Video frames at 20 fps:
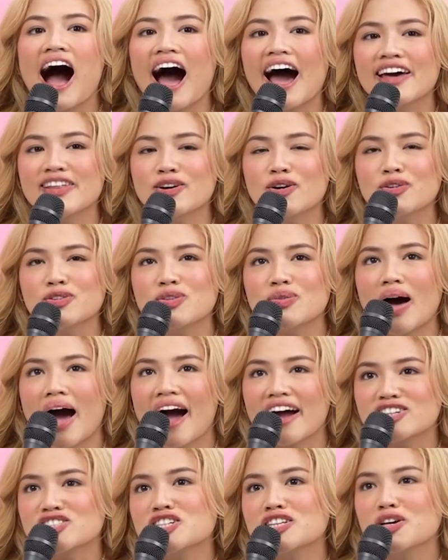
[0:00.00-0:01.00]
I don't
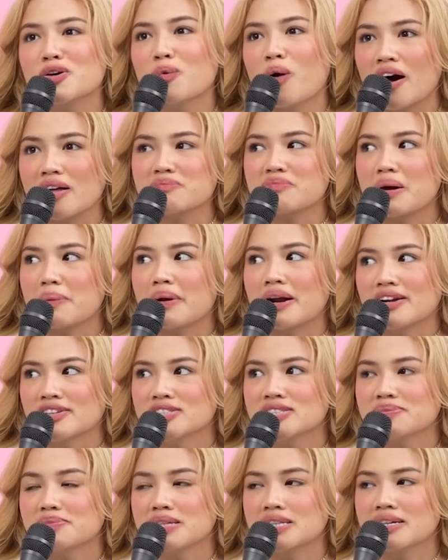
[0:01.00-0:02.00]
actually want my
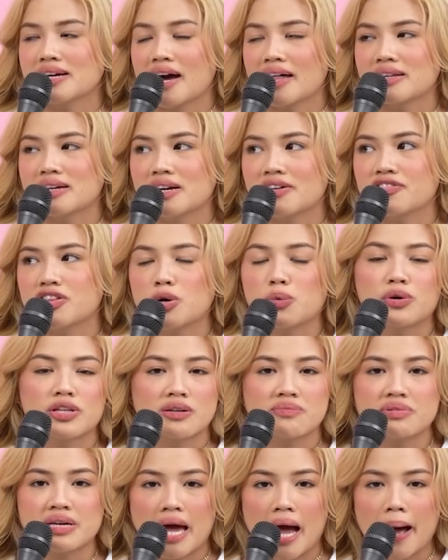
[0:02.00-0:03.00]
parents to be together if they
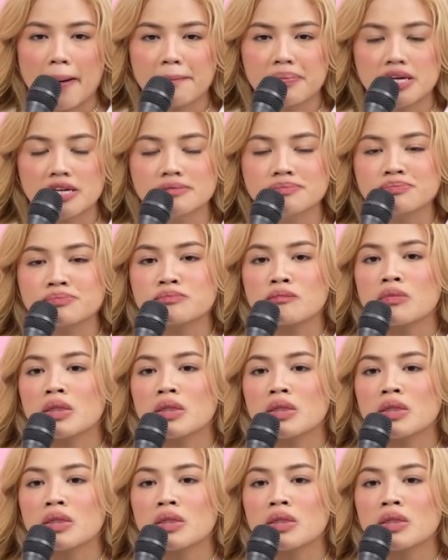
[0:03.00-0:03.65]
wouldn't be happy.